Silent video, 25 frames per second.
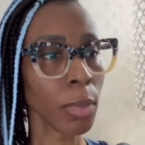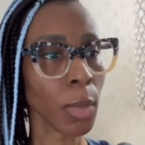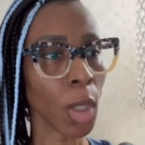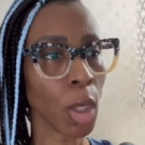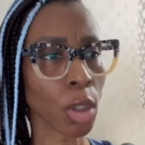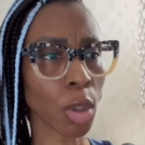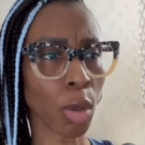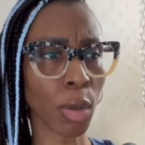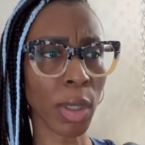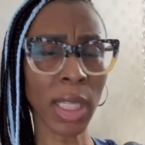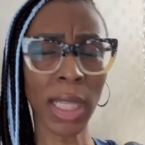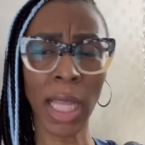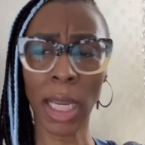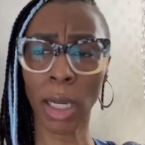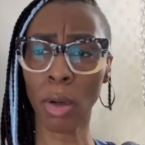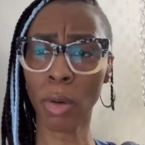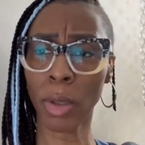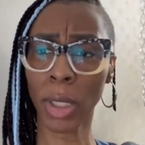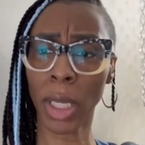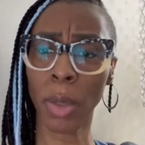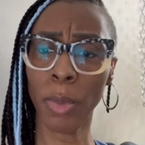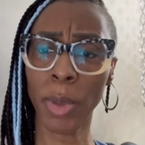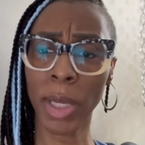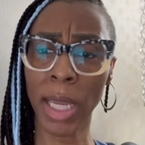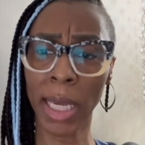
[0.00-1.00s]
So he like,
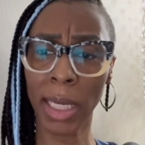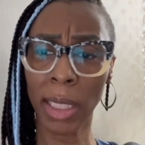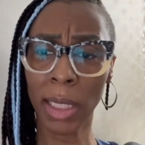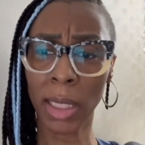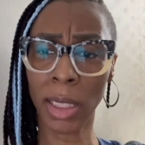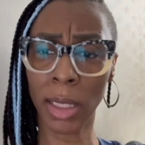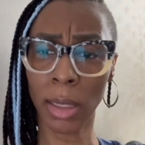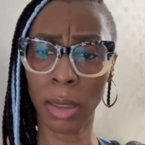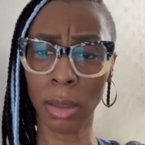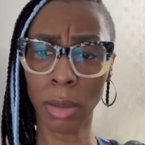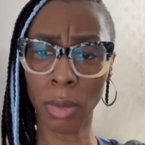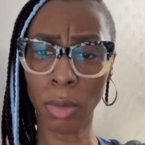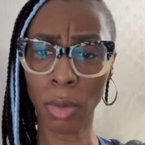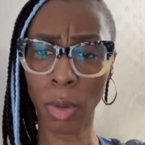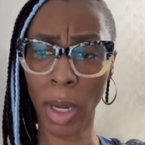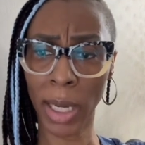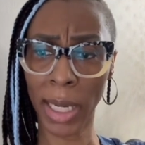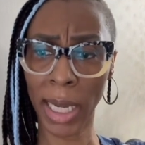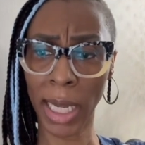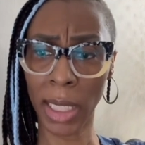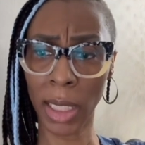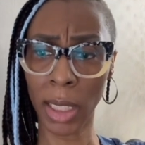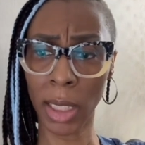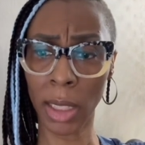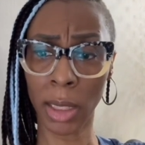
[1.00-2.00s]
okay, we got to get, I
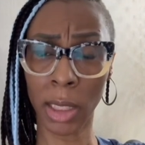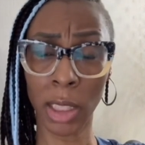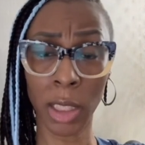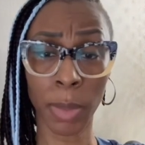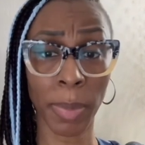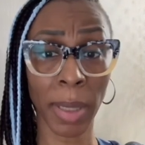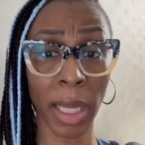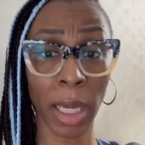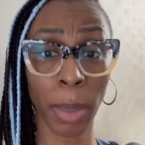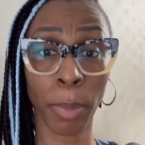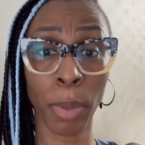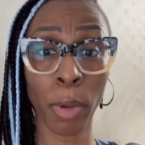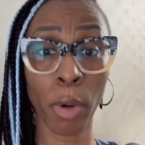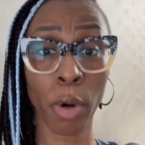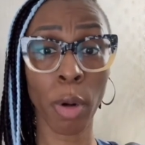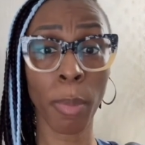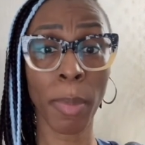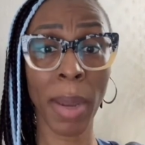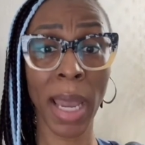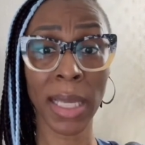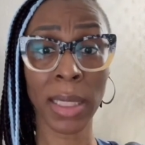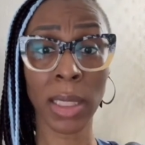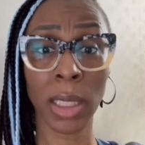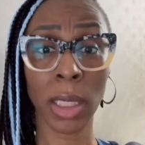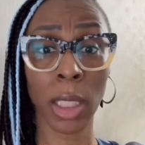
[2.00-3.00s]
got to get this black pearl
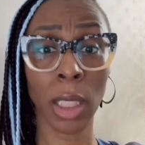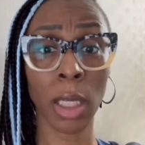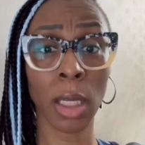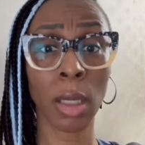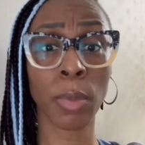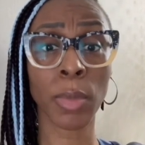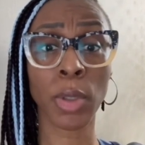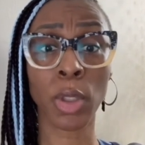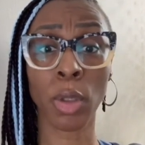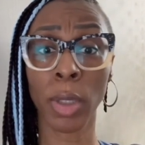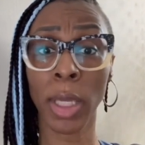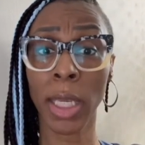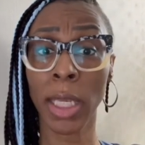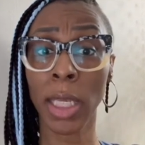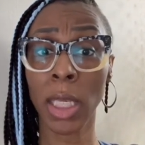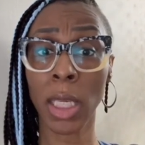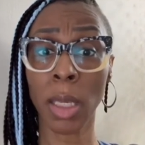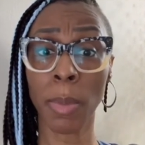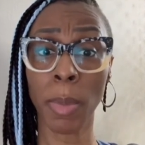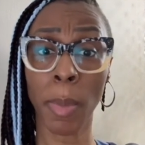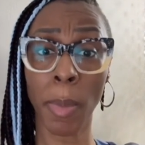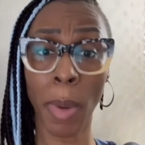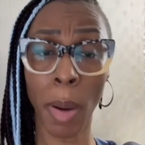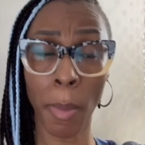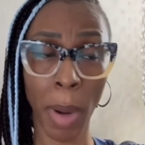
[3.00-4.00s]
back to them so they can give
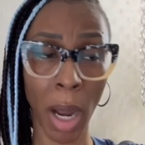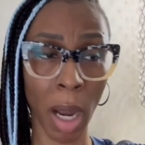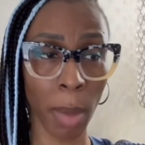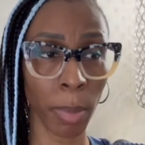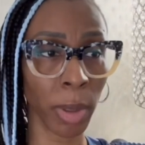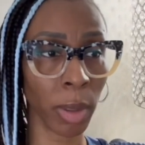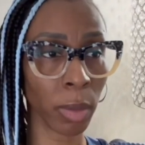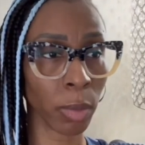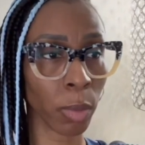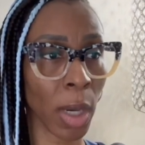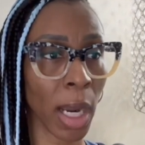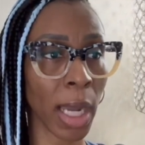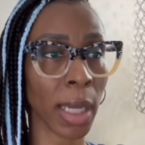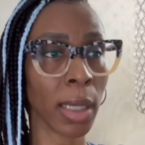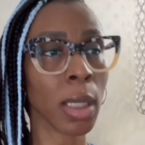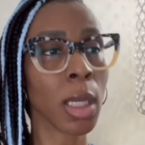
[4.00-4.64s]
me my mama, right?